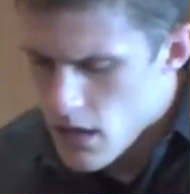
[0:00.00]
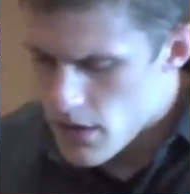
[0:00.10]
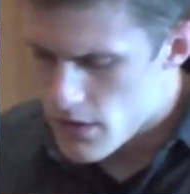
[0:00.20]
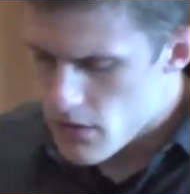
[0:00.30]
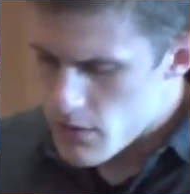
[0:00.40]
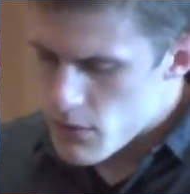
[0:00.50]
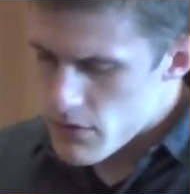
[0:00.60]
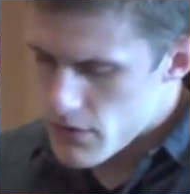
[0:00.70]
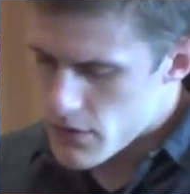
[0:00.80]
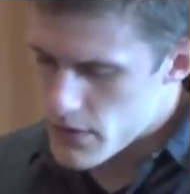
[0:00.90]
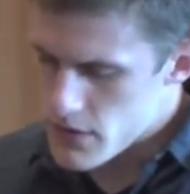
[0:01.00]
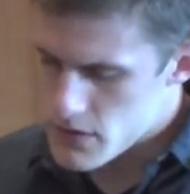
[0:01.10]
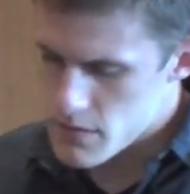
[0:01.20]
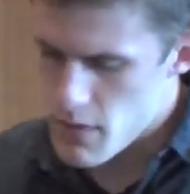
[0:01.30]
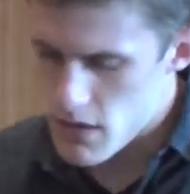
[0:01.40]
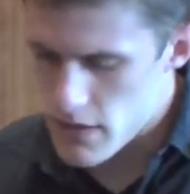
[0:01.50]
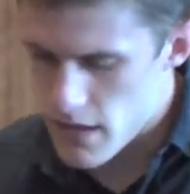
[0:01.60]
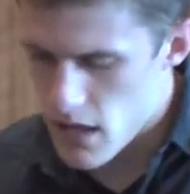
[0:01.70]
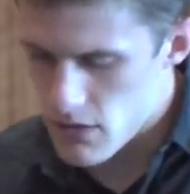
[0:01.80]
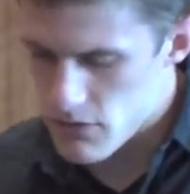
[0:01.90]
Then there he moved for three years to Monterey,
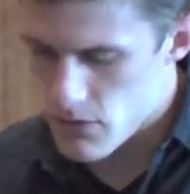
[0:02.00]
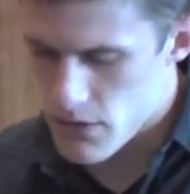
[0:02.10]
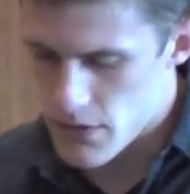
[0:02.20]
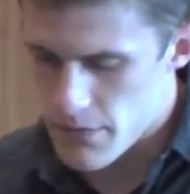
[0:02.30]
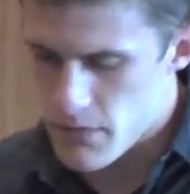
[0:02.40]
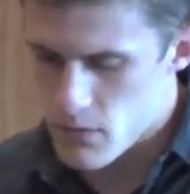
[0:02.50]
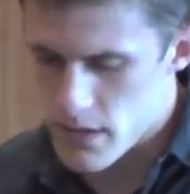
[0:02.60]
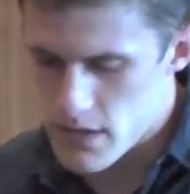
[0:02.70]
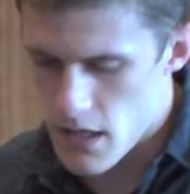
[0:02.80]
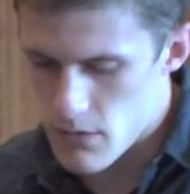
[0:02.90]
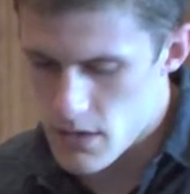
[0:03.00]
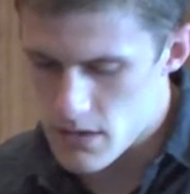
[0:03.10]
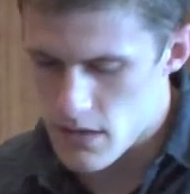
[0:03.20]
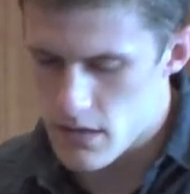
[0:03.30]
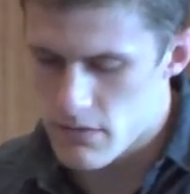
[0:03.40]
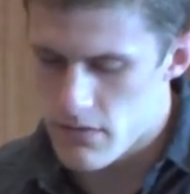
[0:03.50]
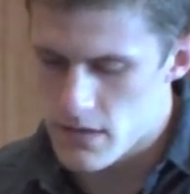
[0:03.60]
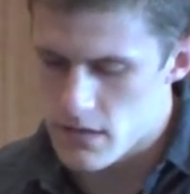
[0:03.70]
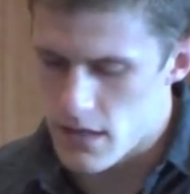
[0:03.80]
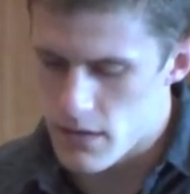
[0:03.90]
California, where he taught Russian at the
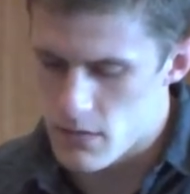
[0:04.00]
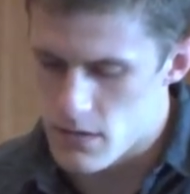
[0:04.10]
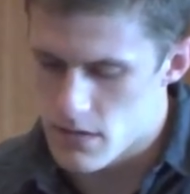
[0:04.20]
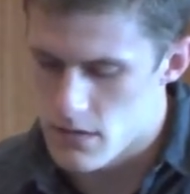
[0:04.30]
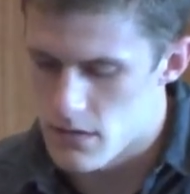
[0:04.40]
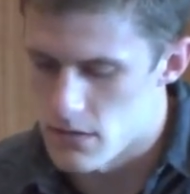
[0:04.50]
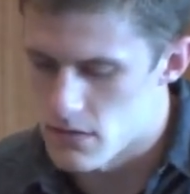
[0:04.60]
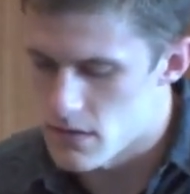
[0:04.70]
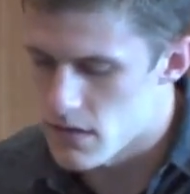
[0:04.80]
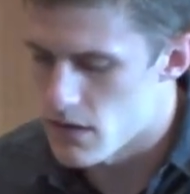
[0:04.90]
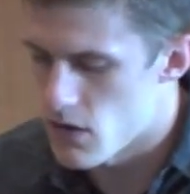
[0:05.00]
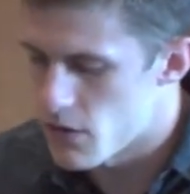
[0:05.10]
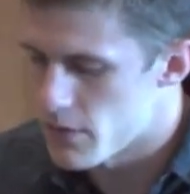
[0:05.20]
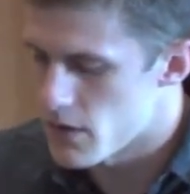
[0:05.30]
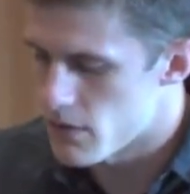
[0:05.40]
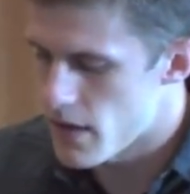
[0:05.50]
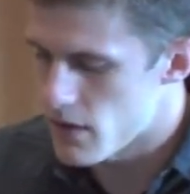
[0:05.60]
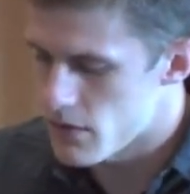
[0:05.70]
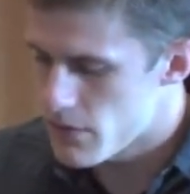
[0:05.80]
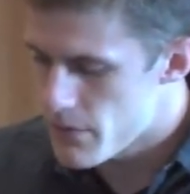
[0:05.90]
Defense Language Institute and stayed home year
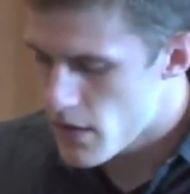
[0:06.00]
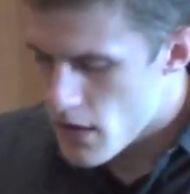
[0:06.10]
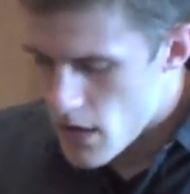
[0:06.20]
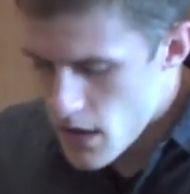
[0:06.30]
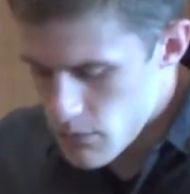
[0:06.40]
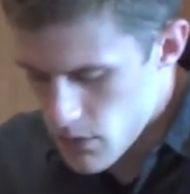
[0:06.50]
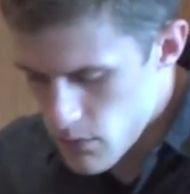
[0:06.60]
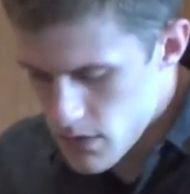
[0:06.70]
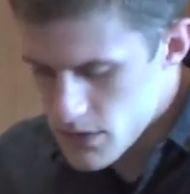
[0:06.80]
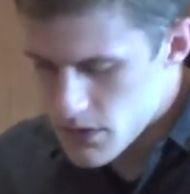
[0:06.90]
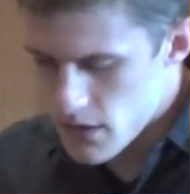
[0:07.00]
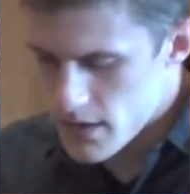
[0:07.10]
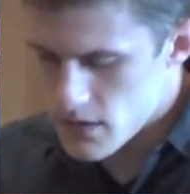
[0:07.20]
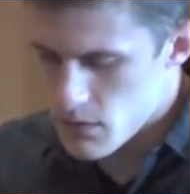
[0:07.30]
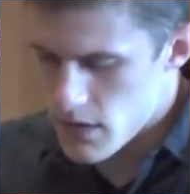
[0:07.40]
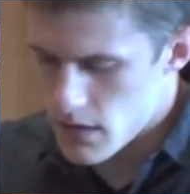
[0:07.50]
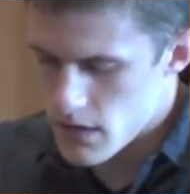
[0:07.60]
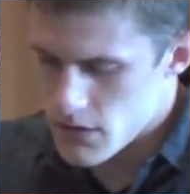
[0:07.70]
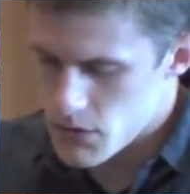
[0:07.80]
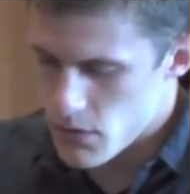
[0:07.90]
round, and where one or two nights a week
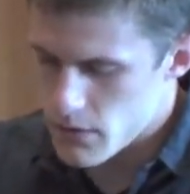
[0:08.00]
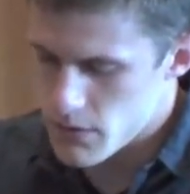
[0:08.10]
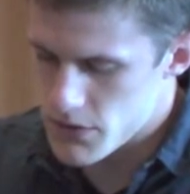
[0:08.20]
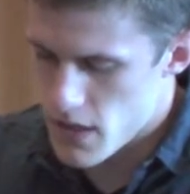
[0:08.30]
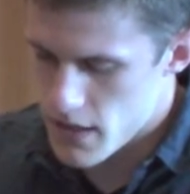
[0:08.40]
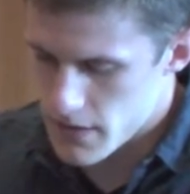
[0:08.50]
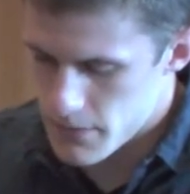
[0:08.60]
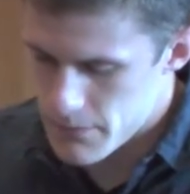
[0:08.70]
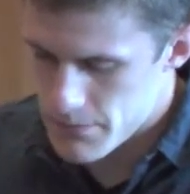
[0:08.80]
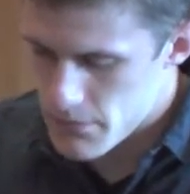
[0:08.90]
he and Troy went jogging.